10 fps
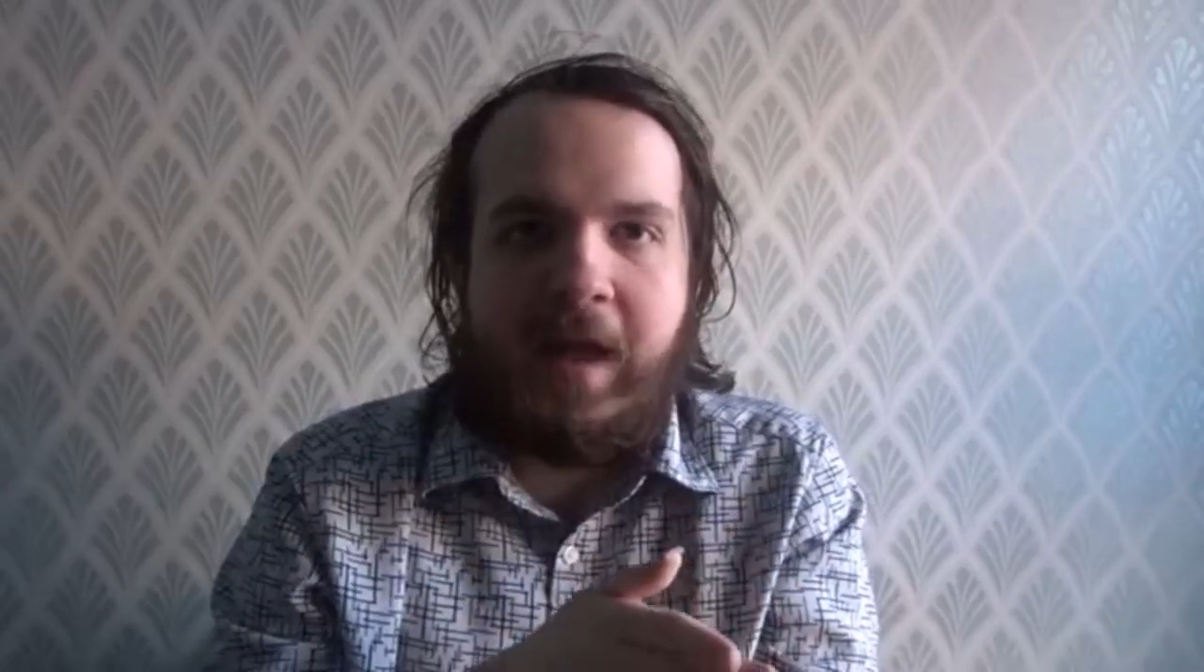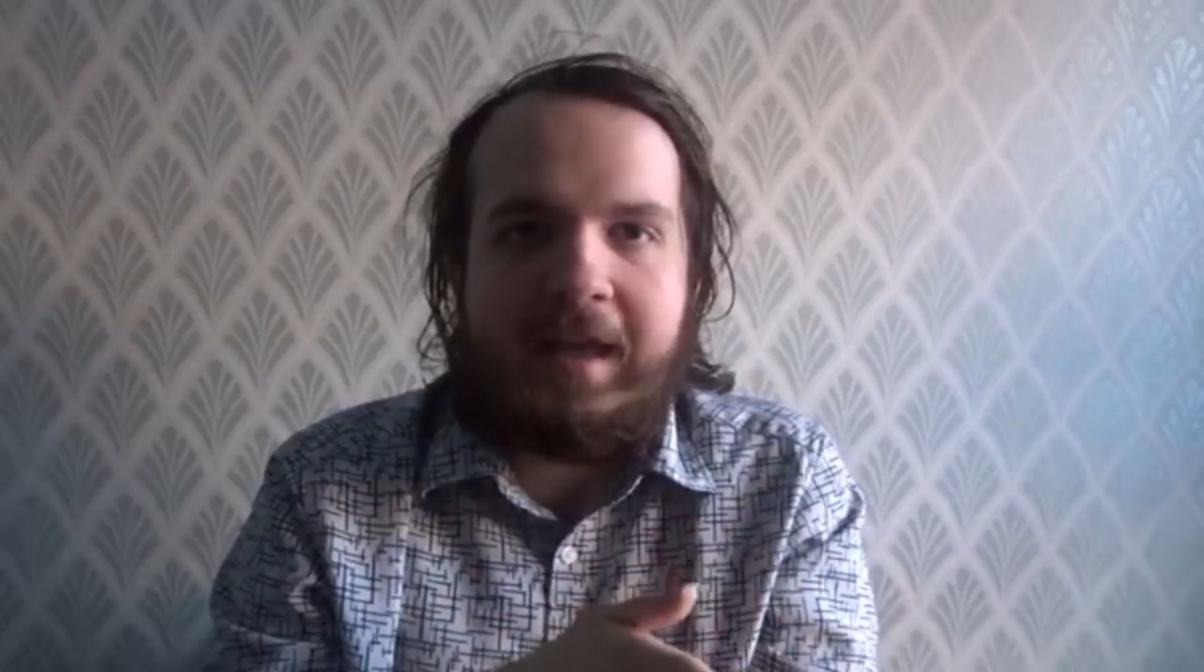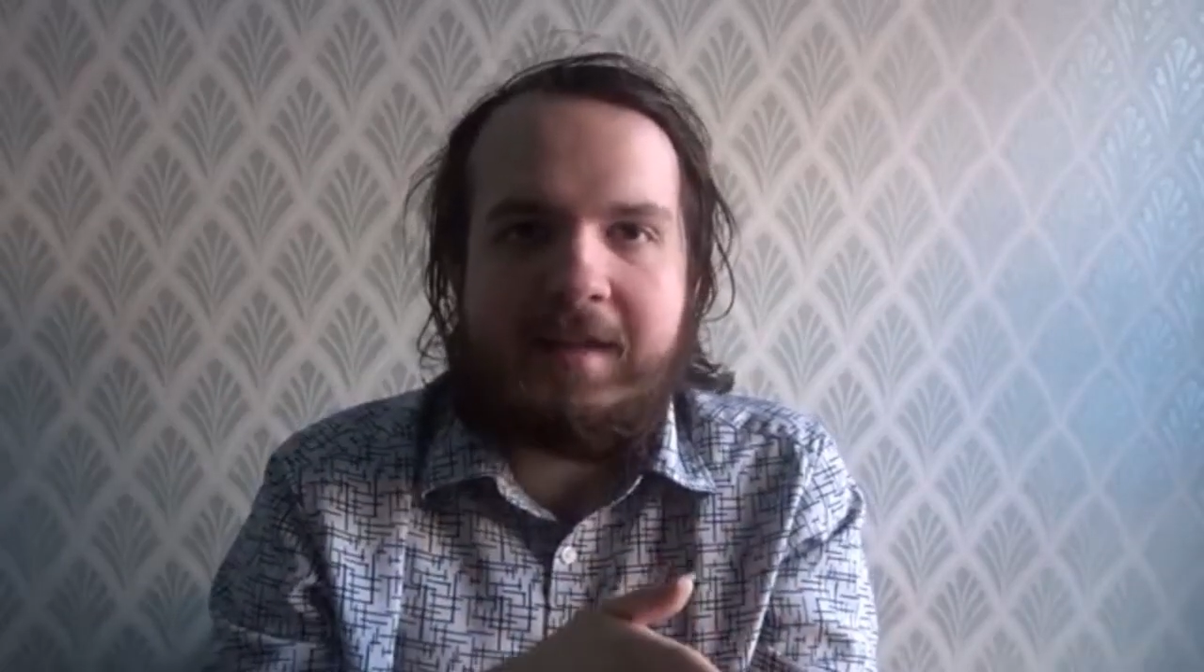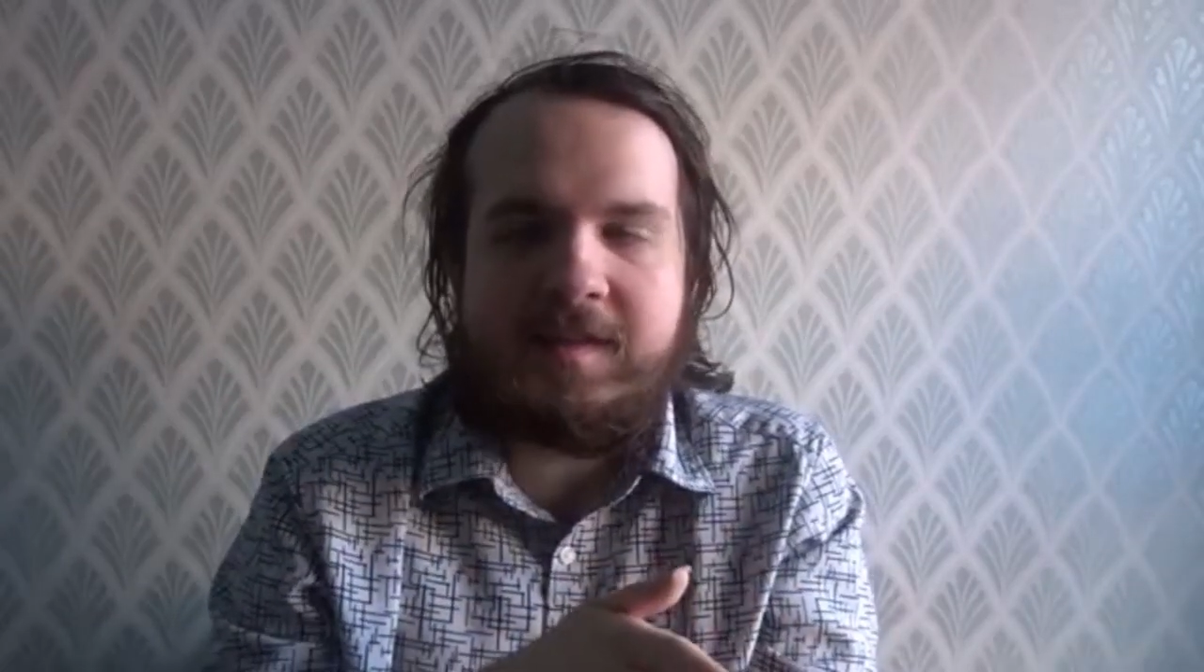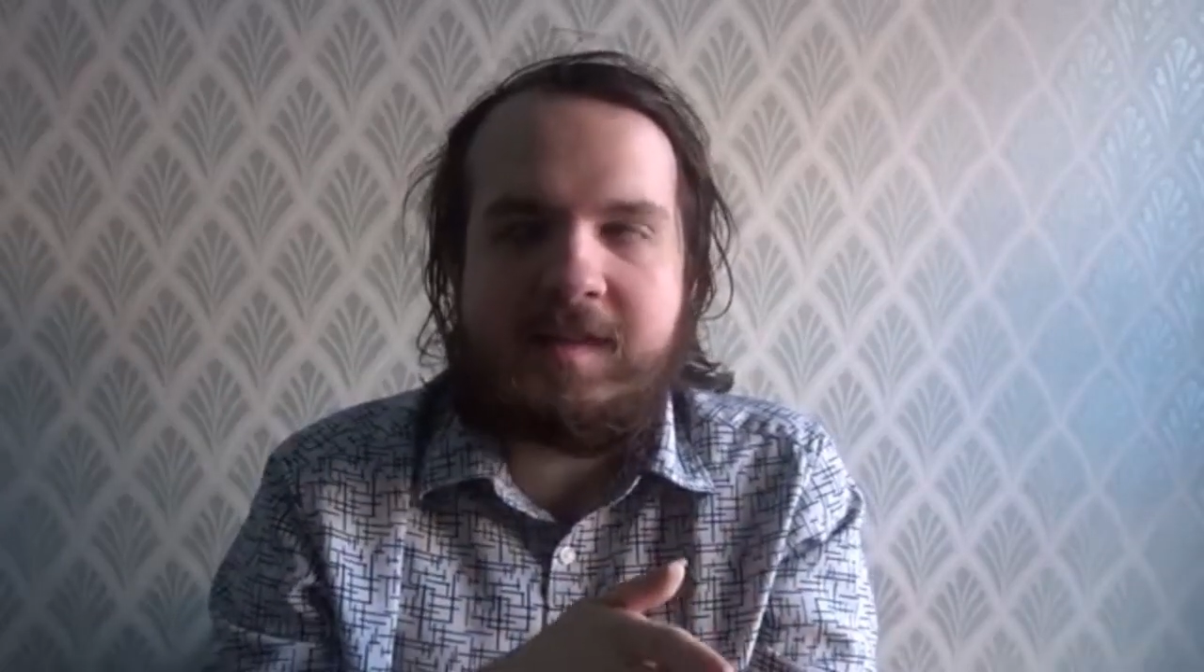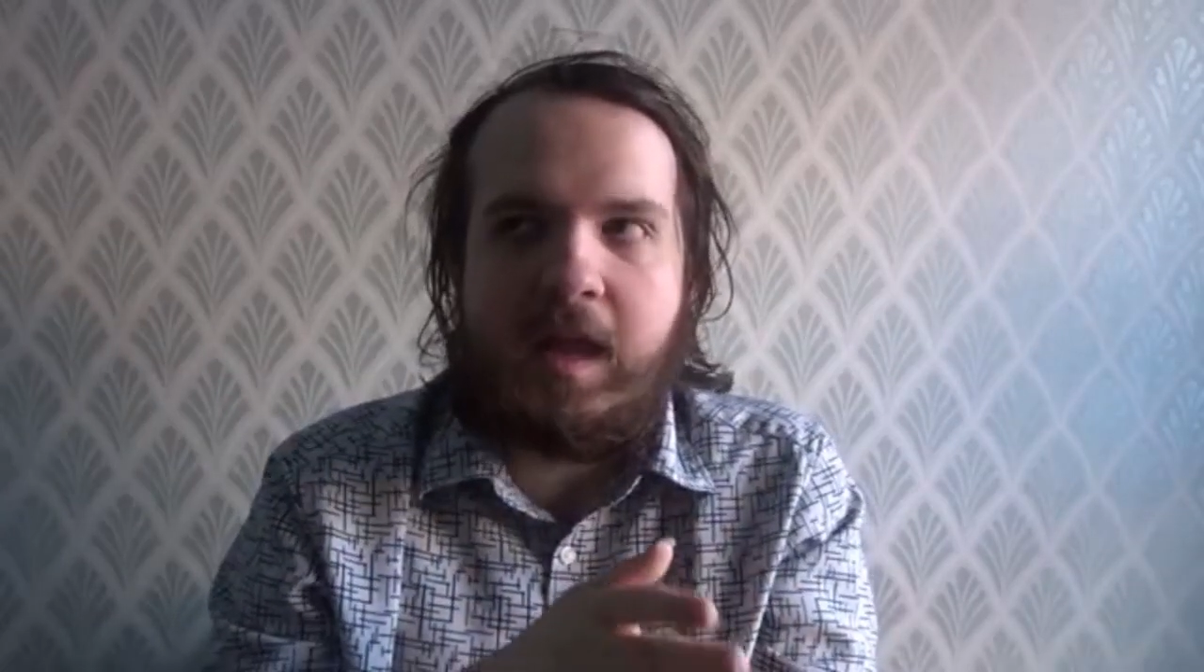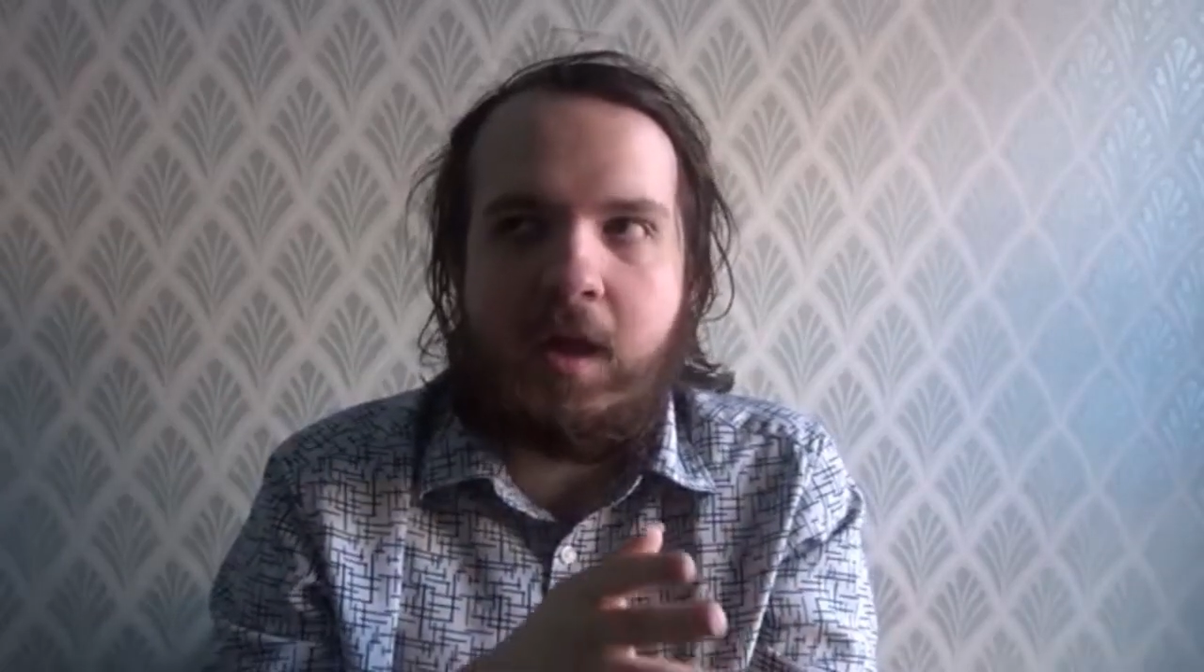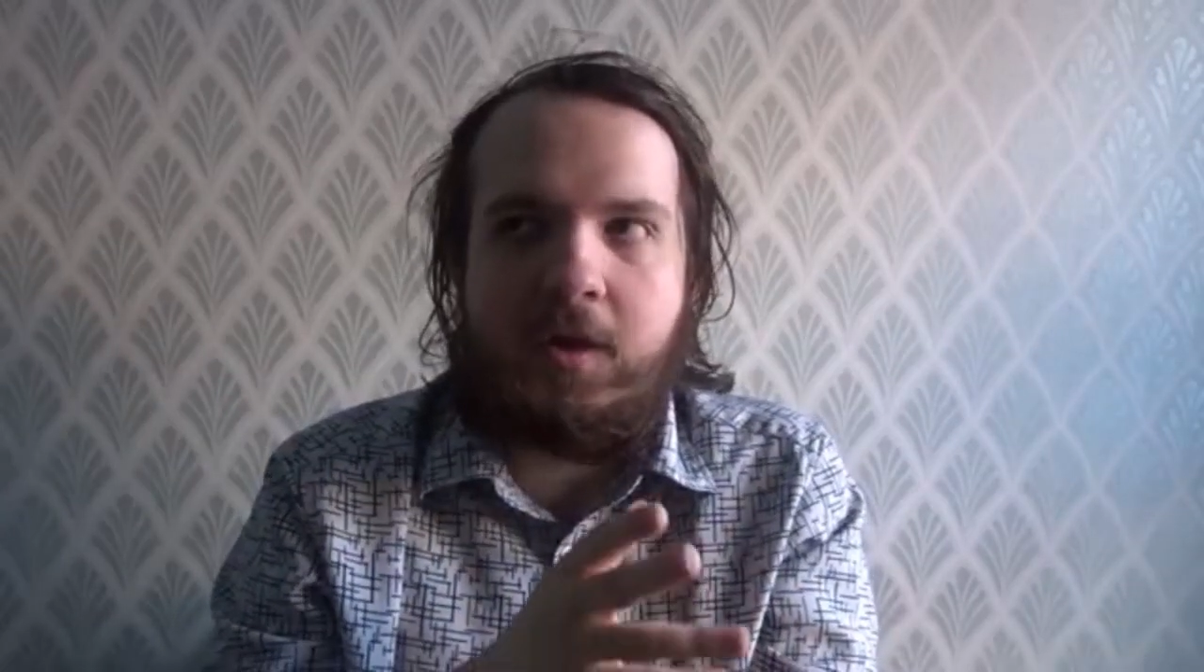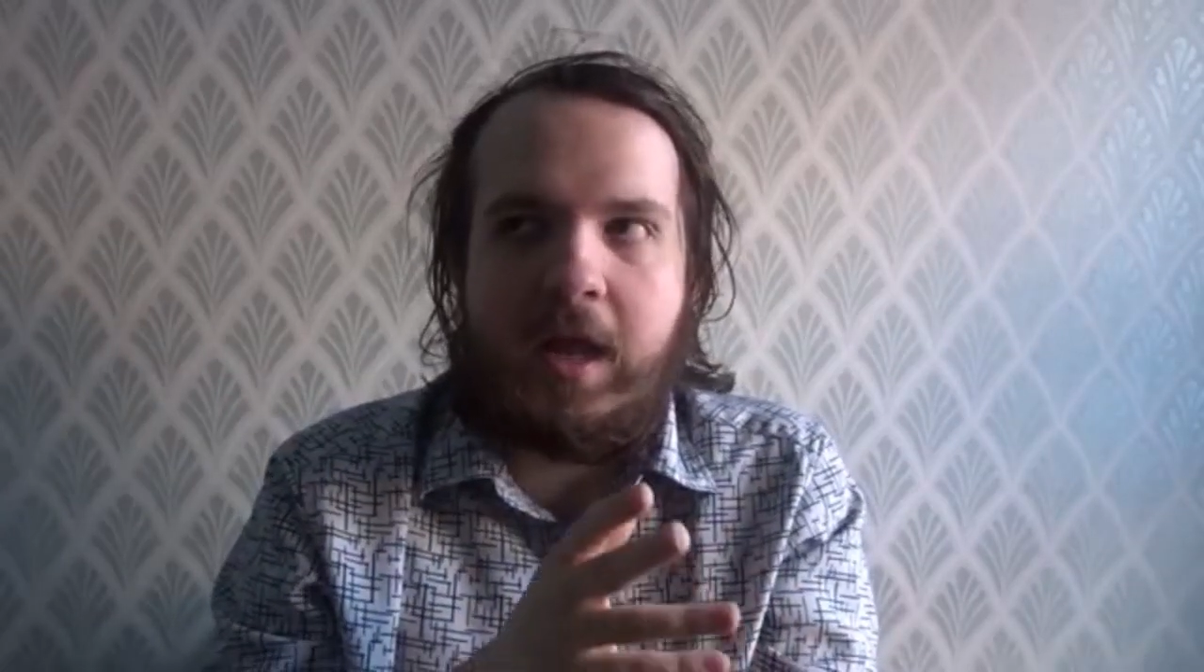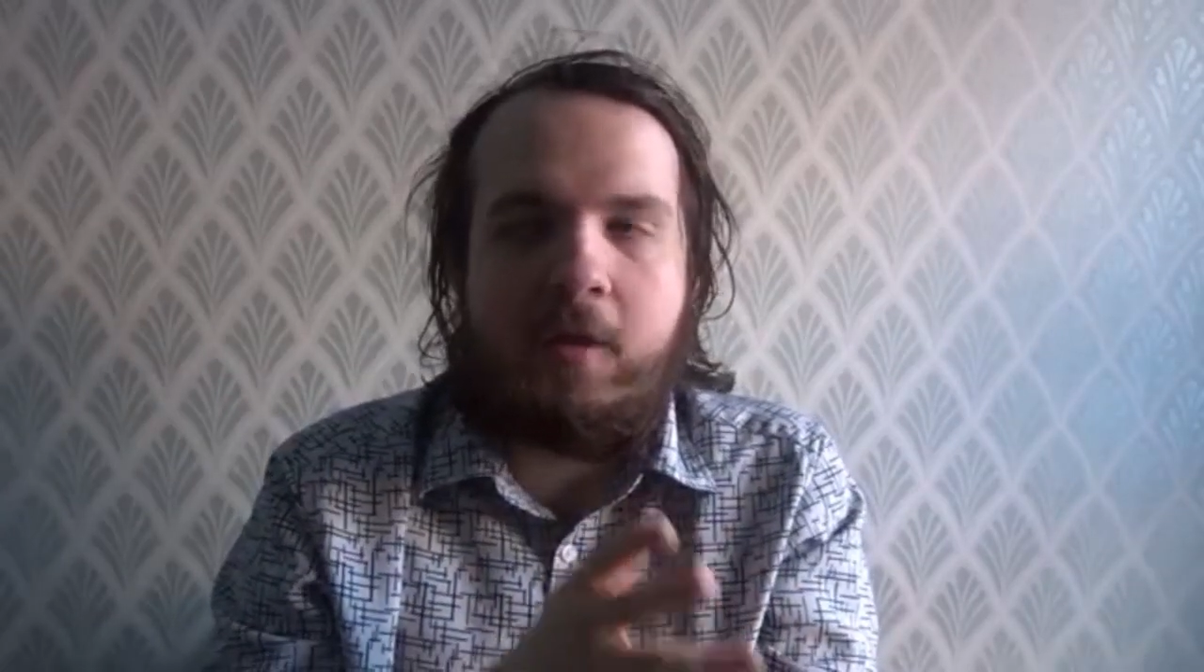there is an